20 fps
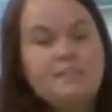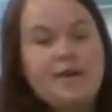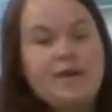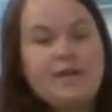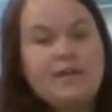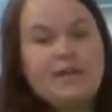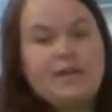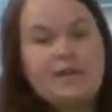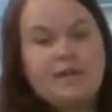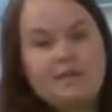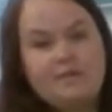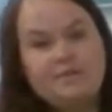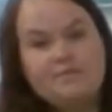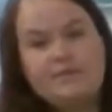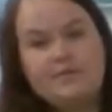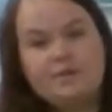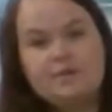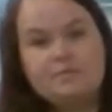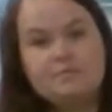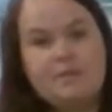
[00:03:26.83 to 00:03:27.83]
any
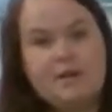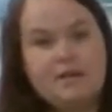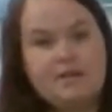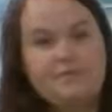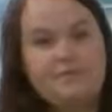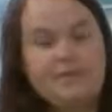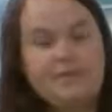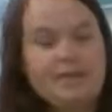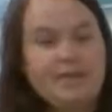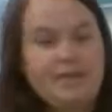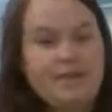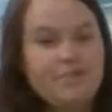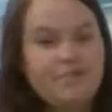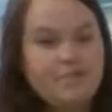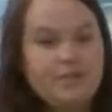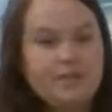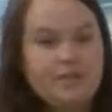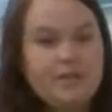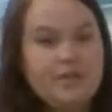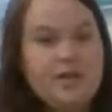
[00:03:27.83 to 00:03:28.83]
in-field
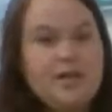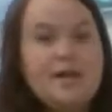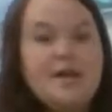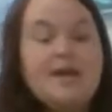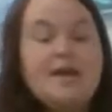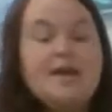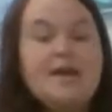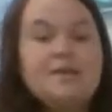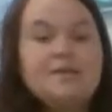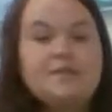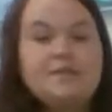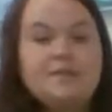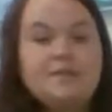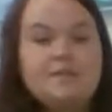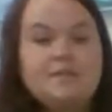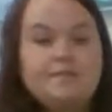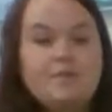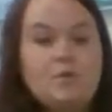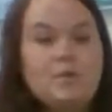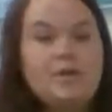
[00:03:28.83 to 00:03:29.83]
modification is going to
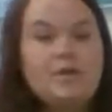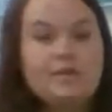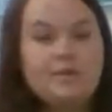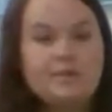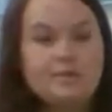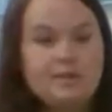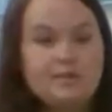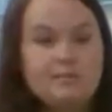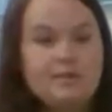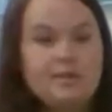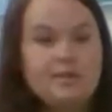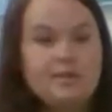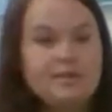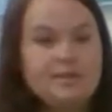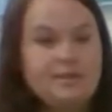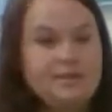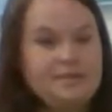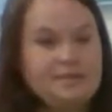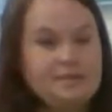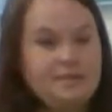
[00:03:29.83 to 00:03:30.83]
void a third-party
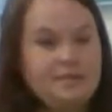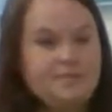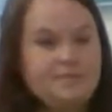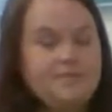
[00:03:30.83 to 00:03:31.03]
listing.